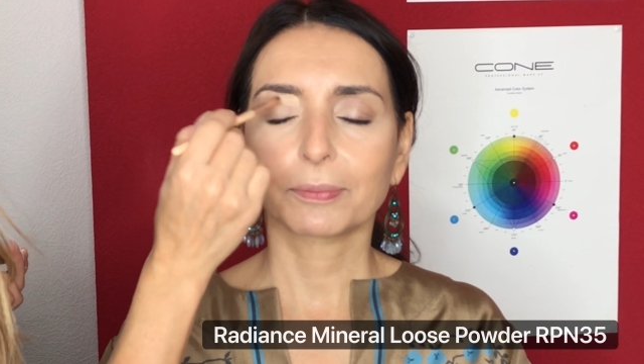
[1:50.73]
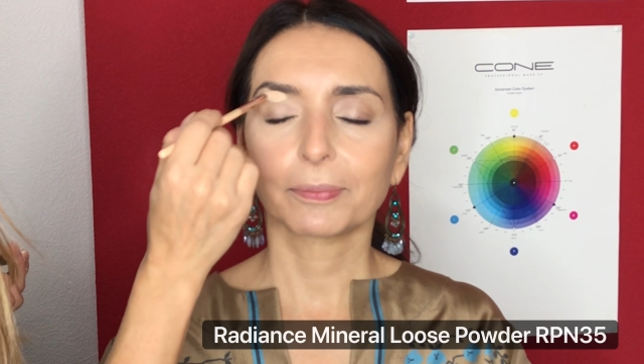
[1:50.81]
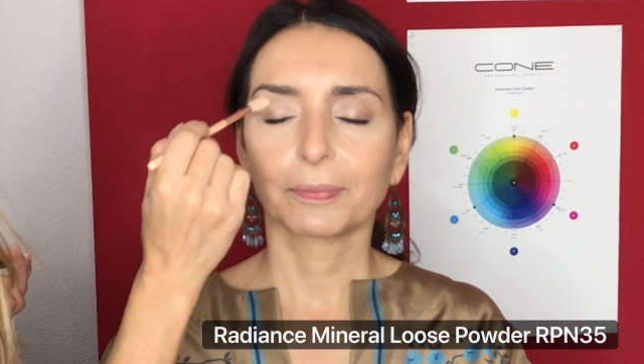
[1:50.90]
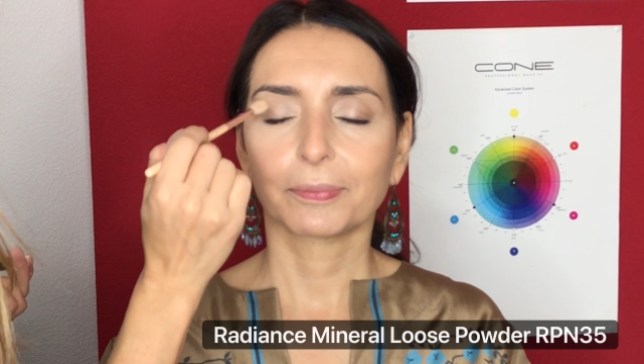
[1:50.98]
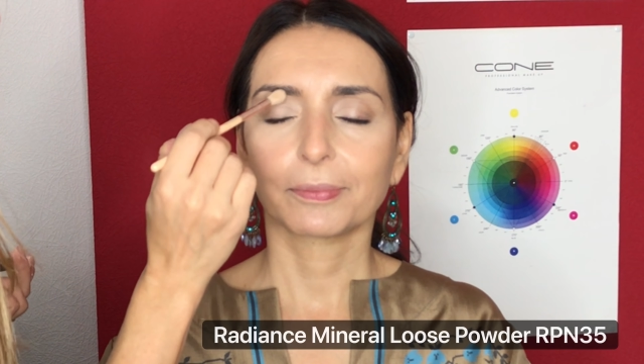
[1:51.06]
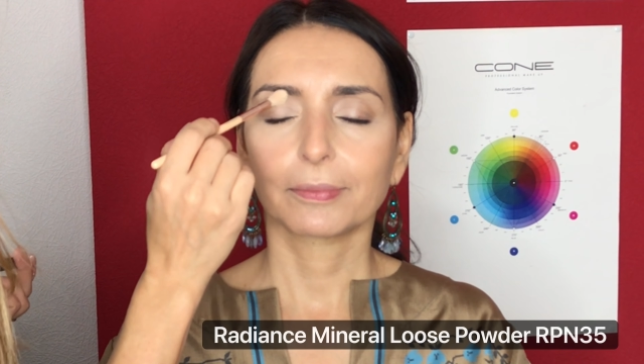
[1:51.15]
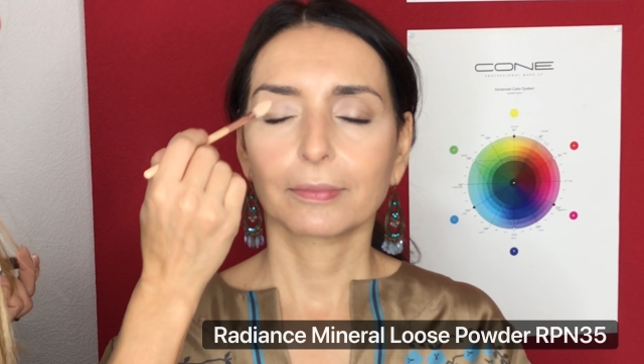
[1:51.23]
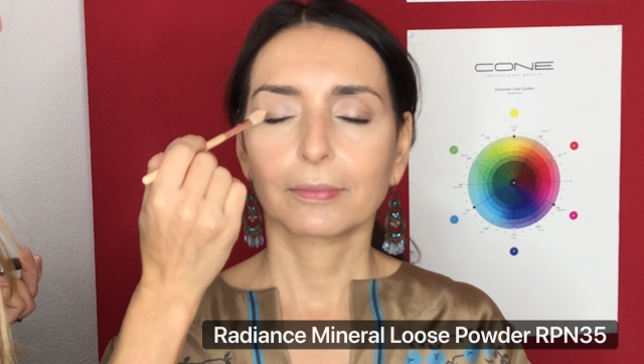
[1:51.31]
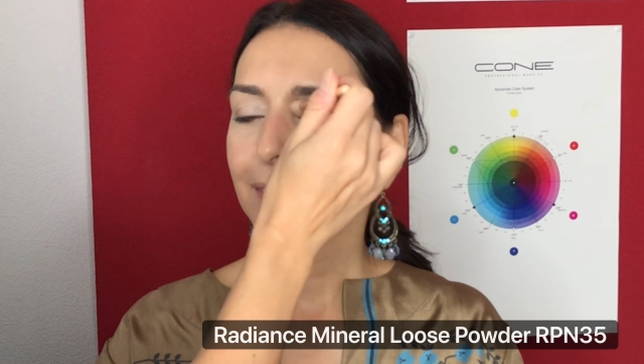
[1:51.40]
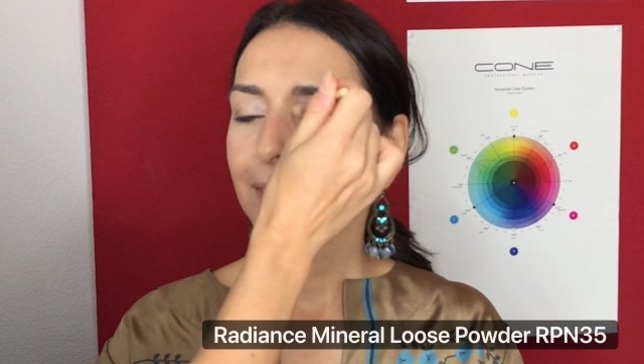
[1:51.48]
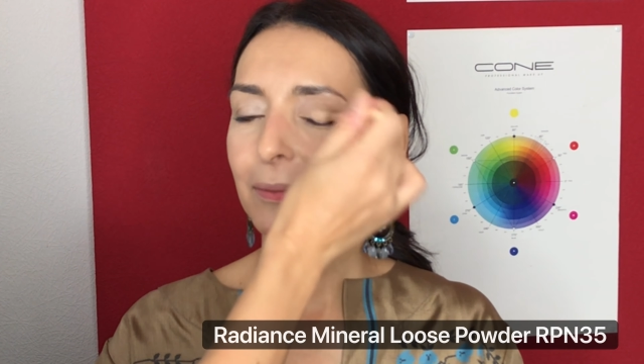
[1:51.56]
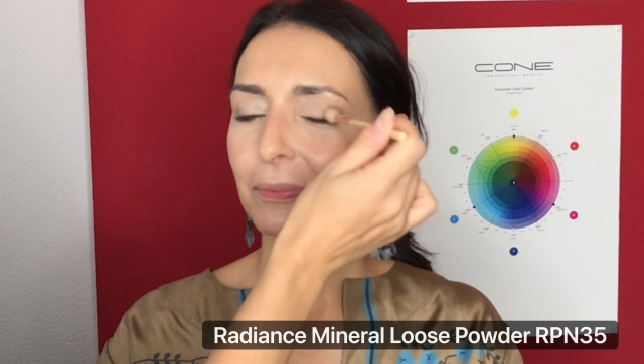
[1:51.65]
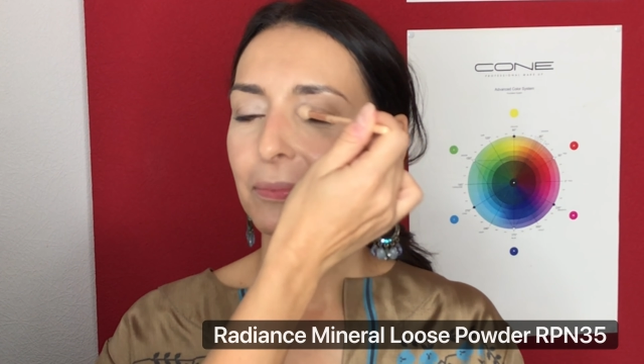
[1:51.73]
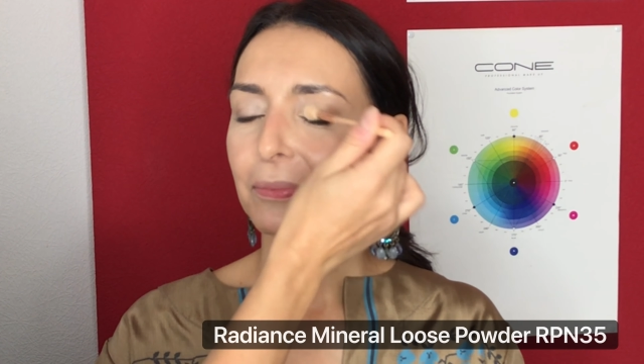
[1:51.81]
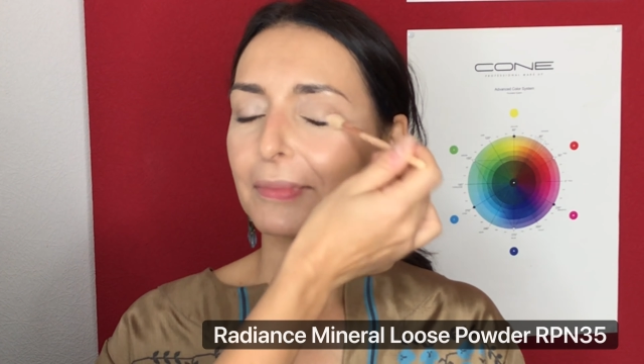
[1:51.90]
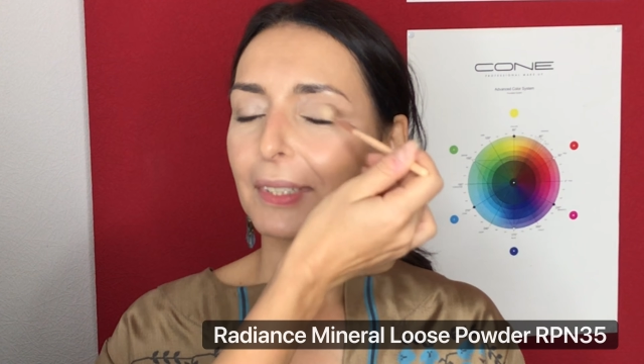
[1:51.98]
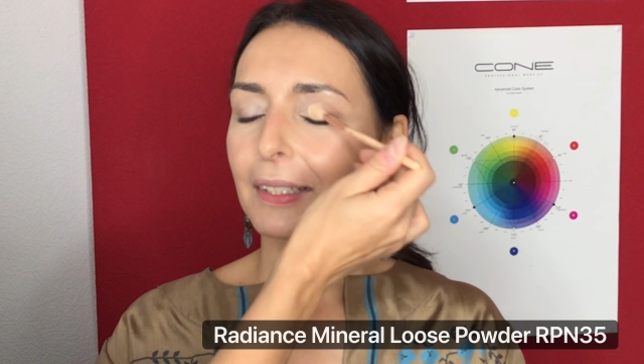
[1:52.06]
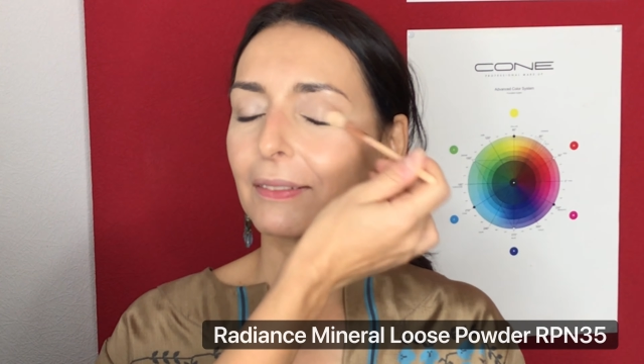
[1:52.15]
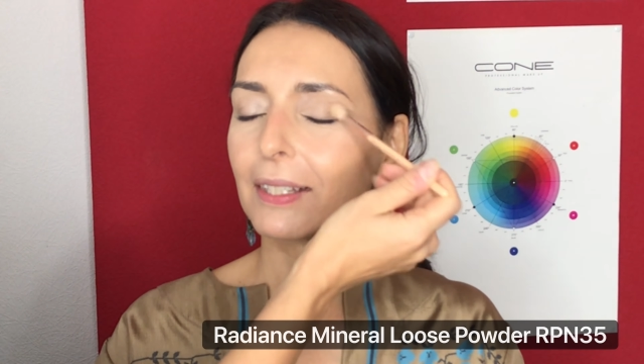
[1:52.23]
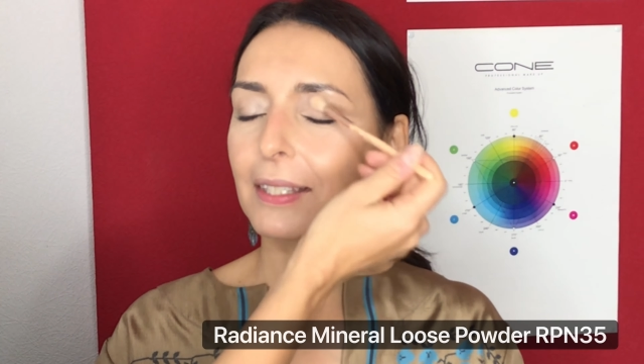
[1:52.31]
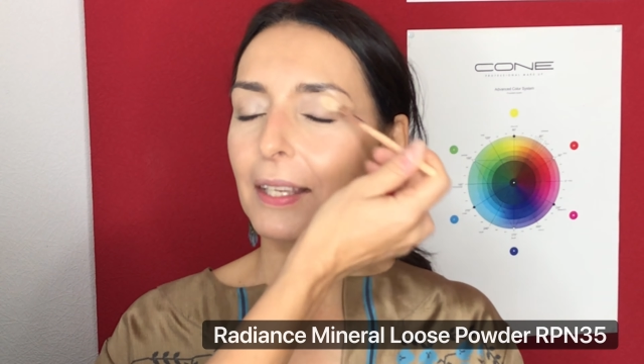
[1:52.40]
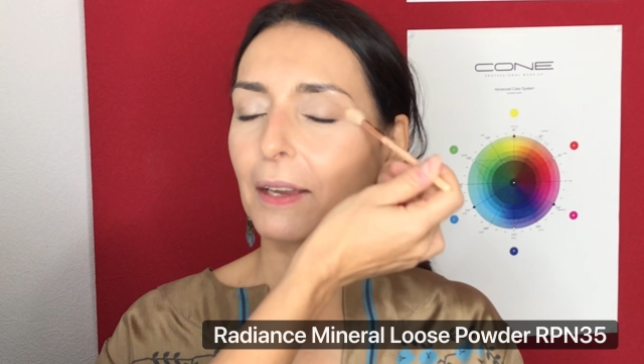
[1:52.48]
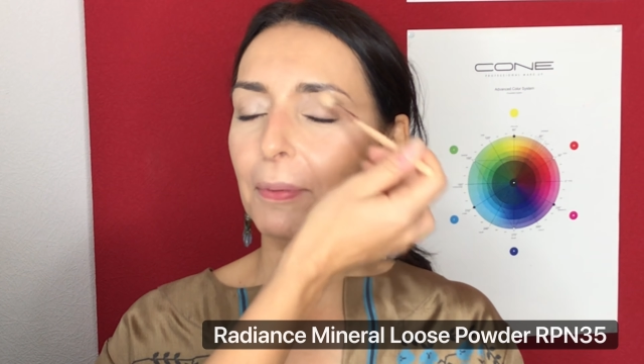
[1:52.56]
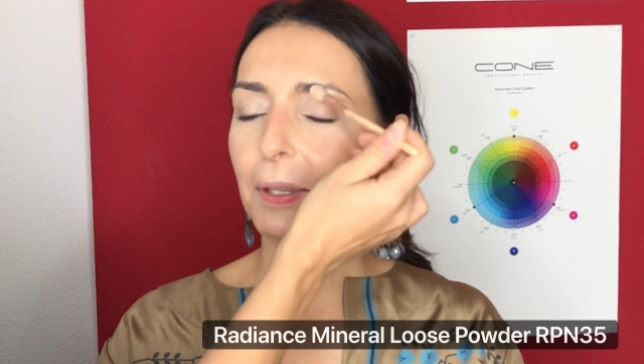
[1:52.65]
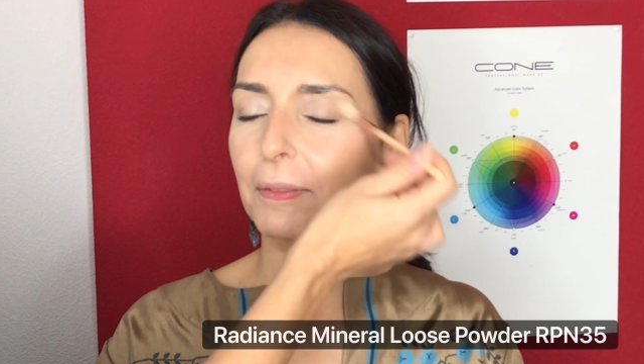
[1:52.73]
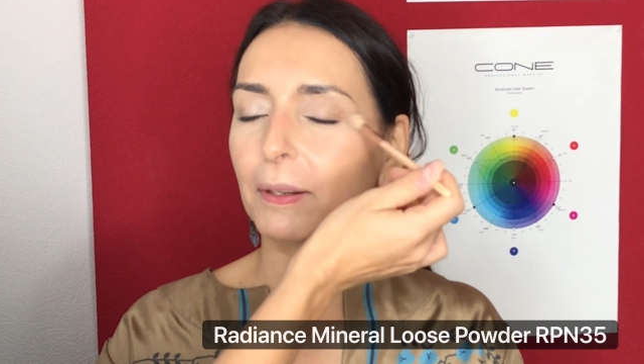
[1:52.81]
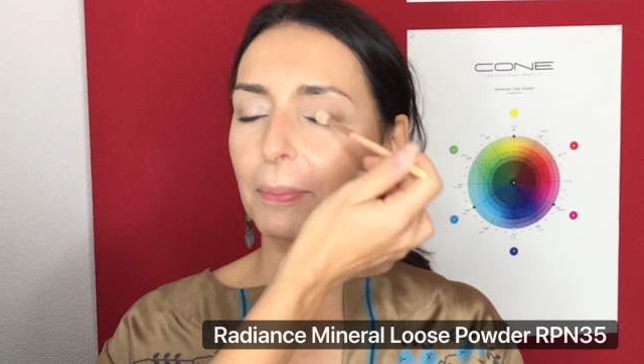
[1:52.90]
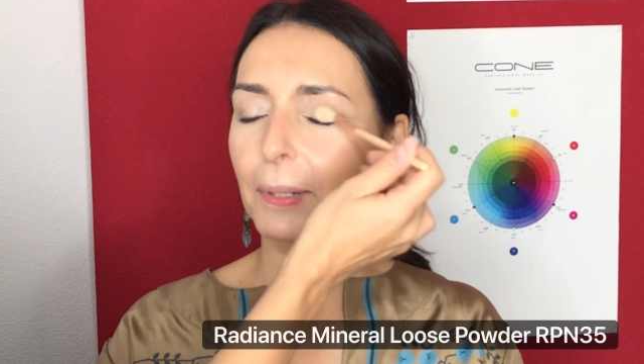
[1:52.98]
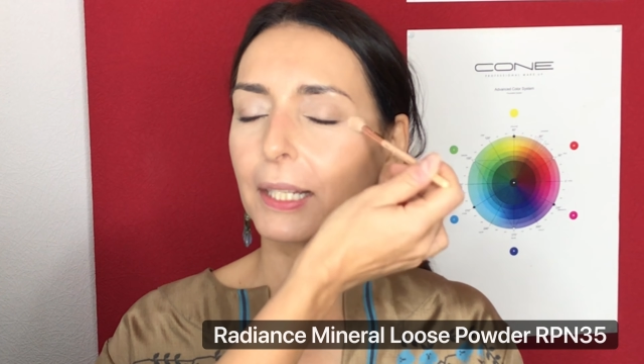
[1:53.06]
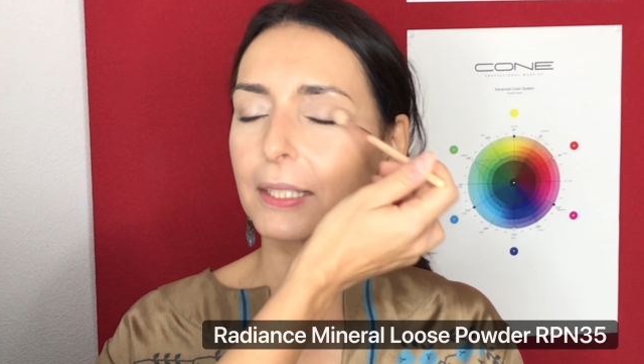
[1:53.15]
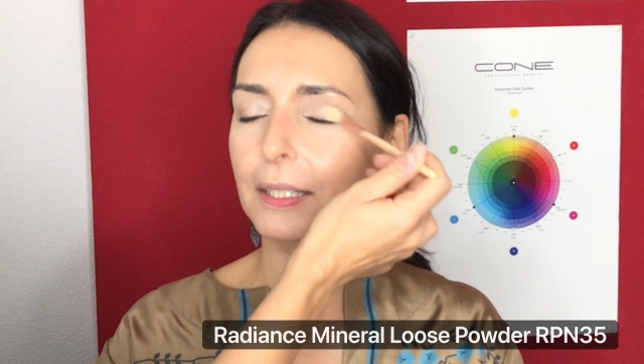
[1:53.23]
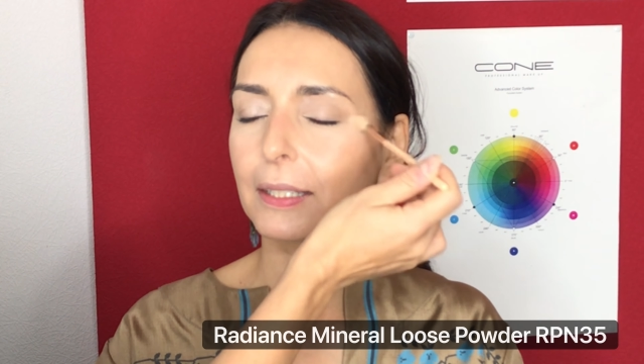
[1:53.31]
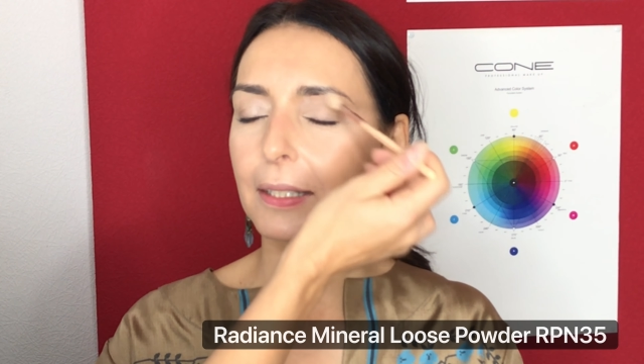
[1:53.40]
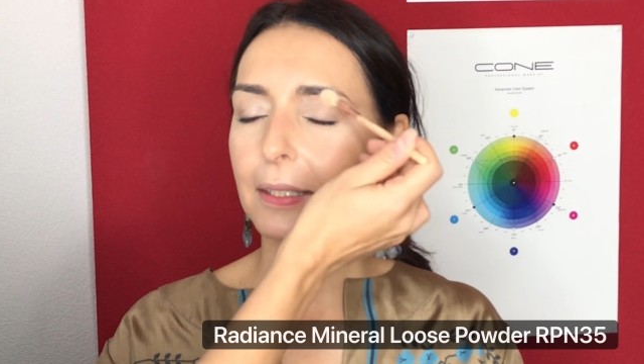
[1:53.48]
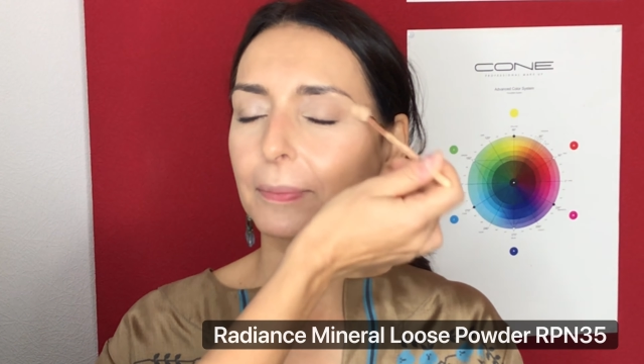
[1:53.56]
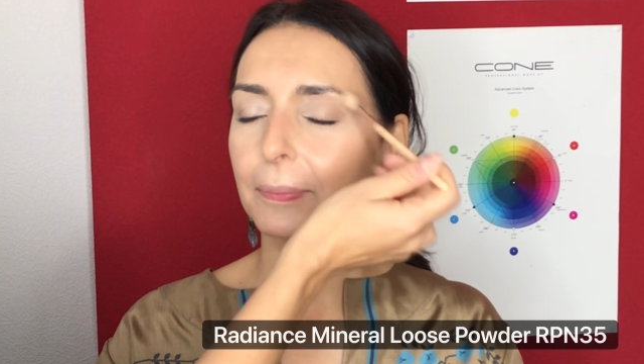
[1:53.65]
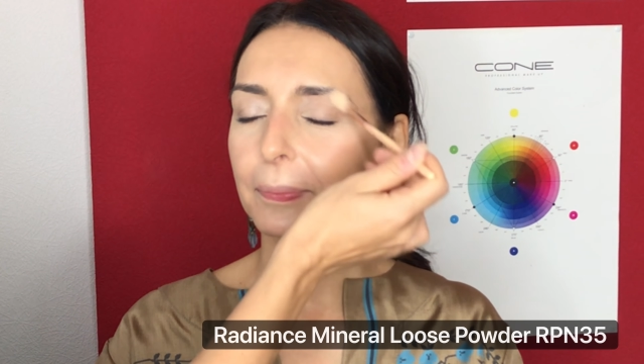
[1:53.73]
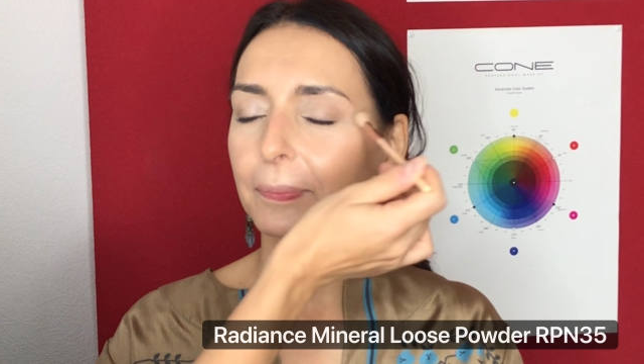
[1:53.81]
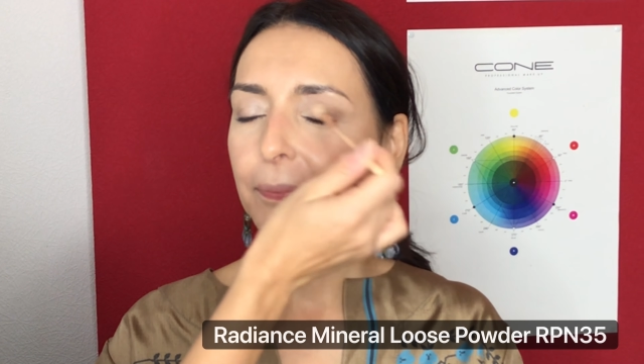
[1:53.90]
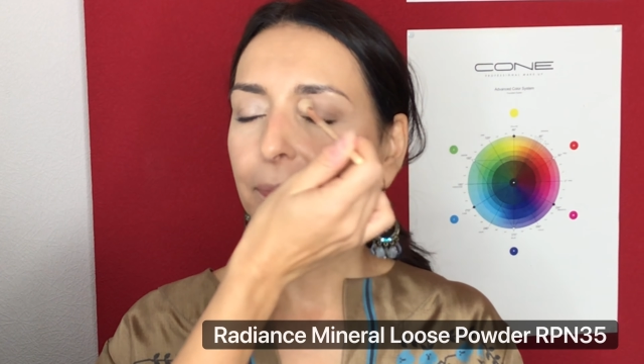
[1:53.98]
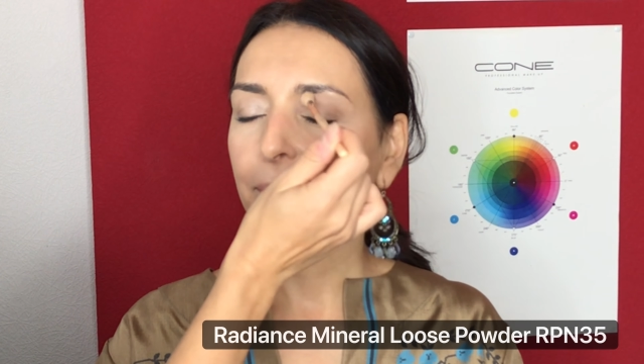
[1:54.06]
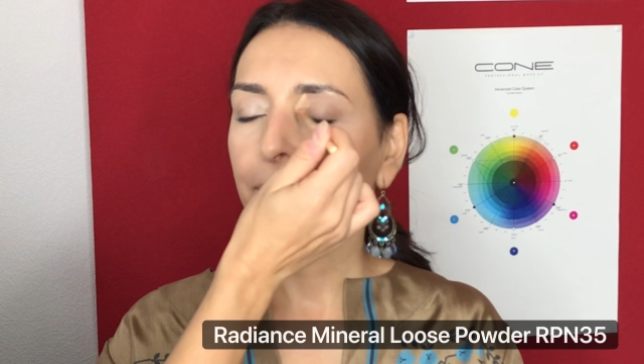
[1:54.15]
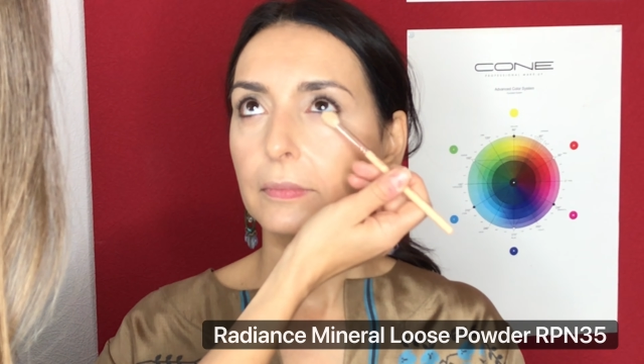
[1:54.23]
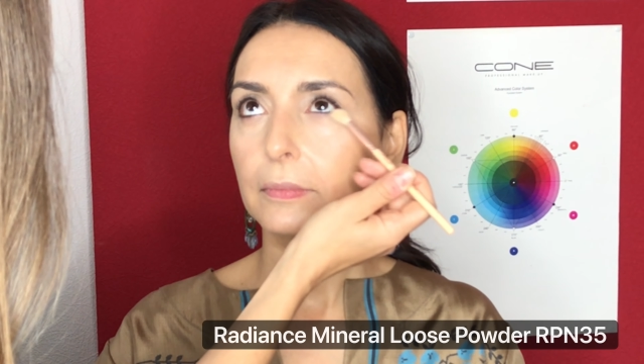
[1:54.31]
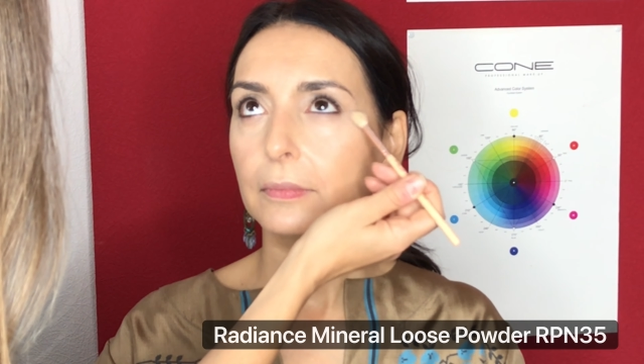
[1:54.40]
Radiance Mineral Loose Powder.